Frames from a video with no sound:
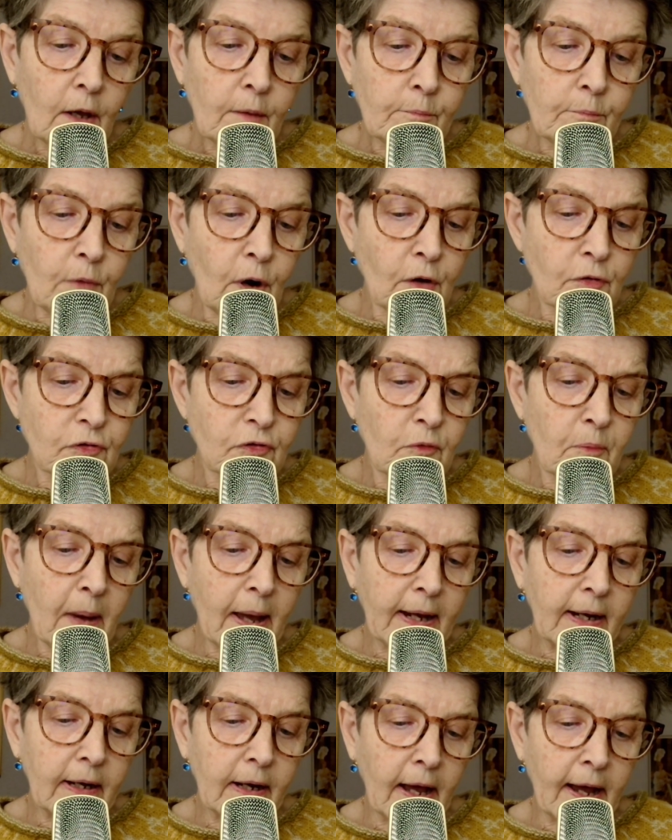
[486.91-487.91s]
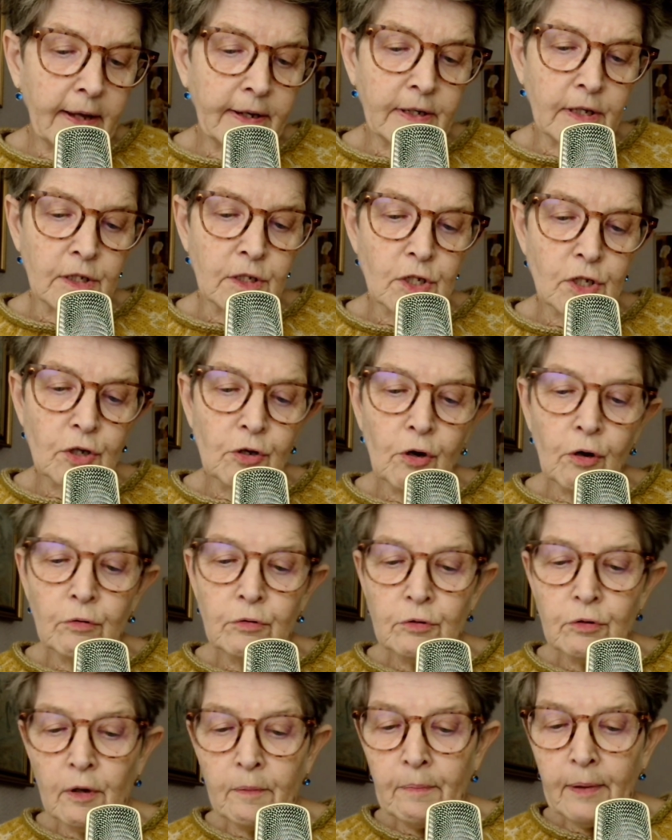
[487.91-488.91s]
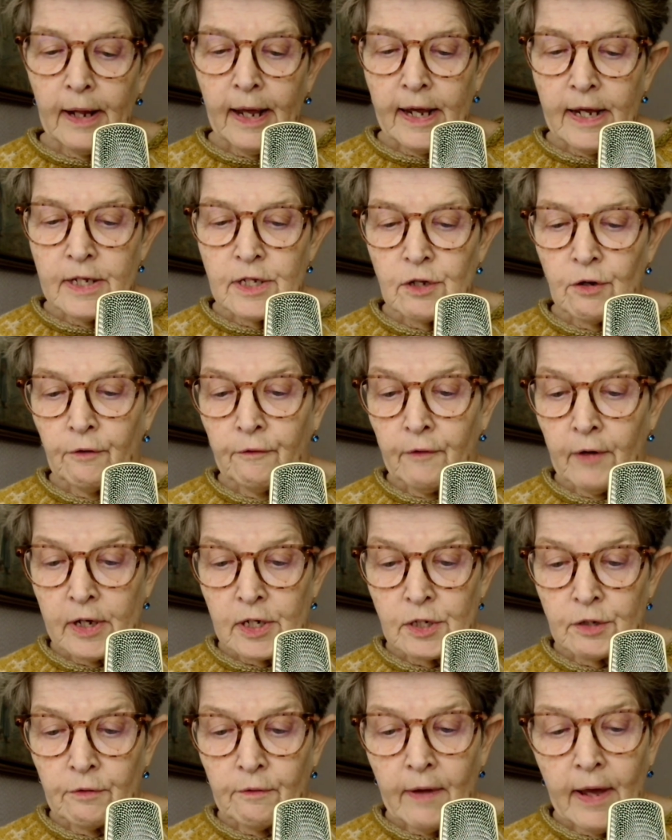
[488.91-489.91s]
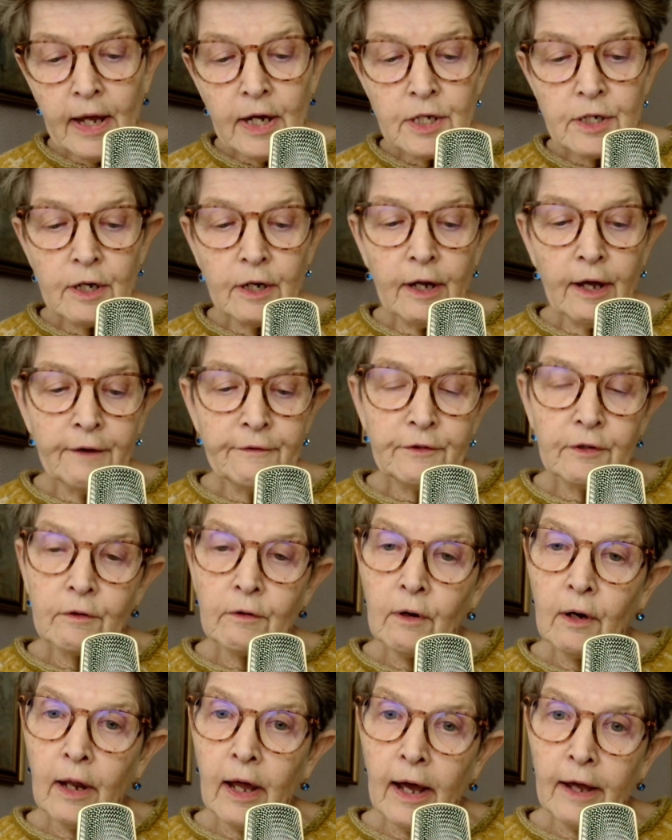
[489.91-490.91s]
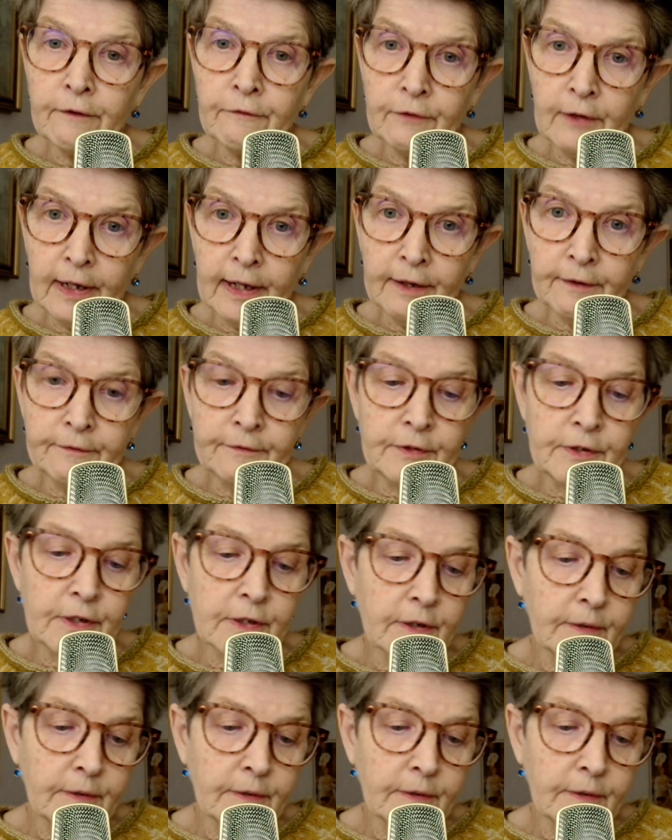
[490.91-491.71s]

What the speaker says: Most of my clients go to a place of restoration after a life lived.